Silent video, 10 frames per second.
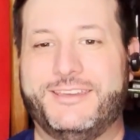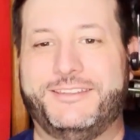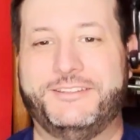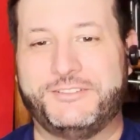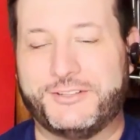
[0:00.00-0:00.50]

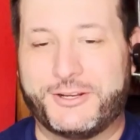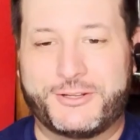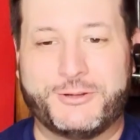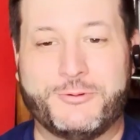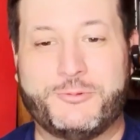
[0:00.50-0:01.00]
This is our
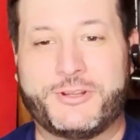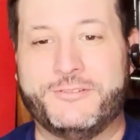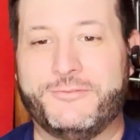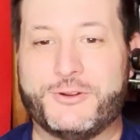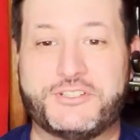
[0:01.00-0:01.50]
Cobra
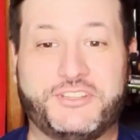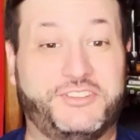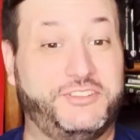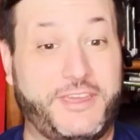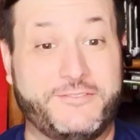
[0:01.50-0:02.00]
Convergence
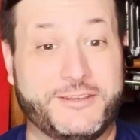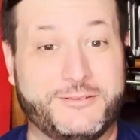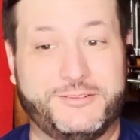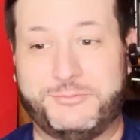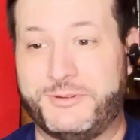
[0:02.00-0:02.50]

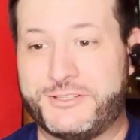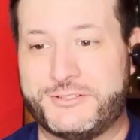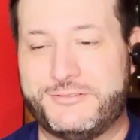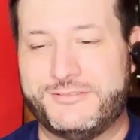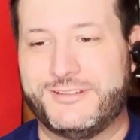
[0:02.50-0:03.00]
7
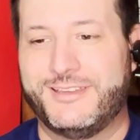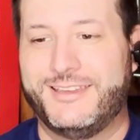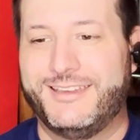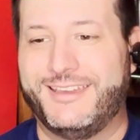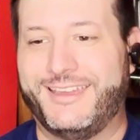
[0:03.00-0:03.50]
special.
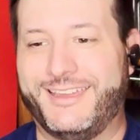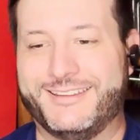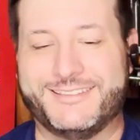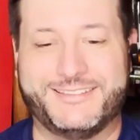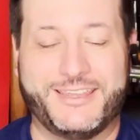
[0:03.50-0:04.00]

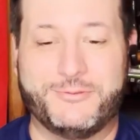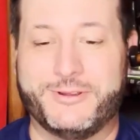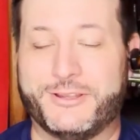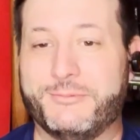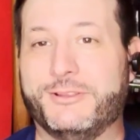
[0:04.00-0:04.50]
And today
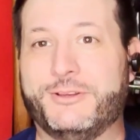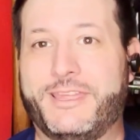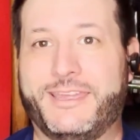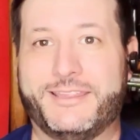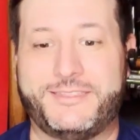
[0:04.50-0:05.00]
we're going to be
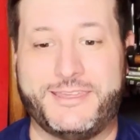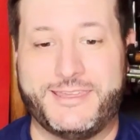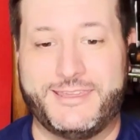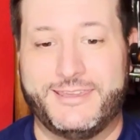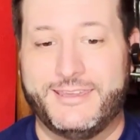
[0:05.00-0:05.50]
looking at
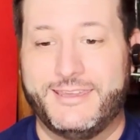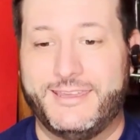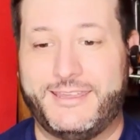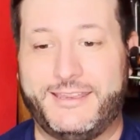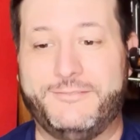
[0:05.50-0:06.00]
the
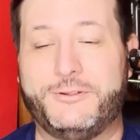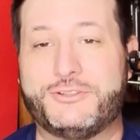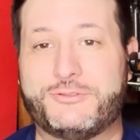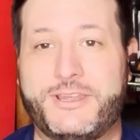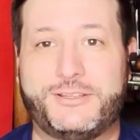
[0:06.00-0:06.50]

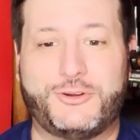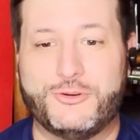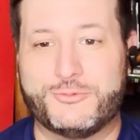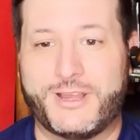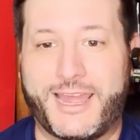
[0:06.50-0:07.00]
Infiltrate
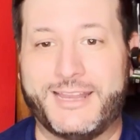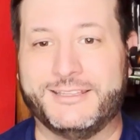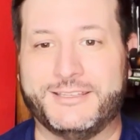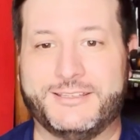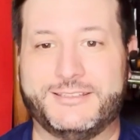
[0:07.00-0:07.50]
Cobra
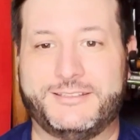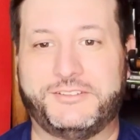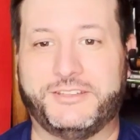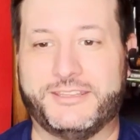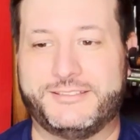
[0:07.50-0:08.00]
Island
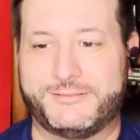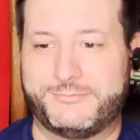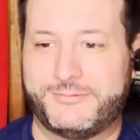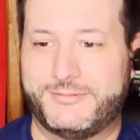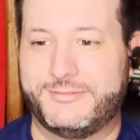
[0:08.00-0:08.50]
set
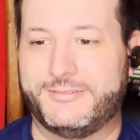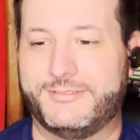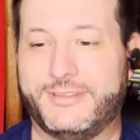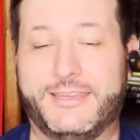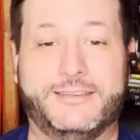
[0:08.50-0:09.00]

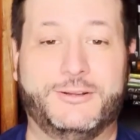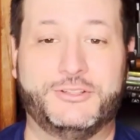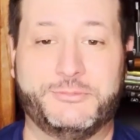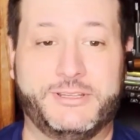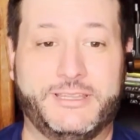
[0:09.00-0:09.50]
that
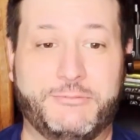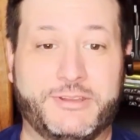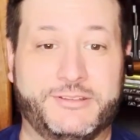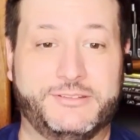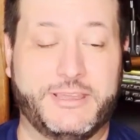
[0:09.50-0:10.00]
ultimately
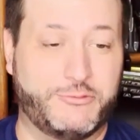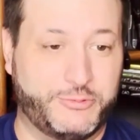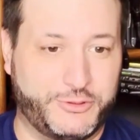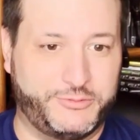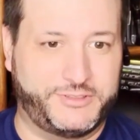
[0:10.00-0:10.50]
was never
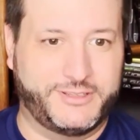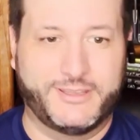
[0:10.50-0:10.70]
produced.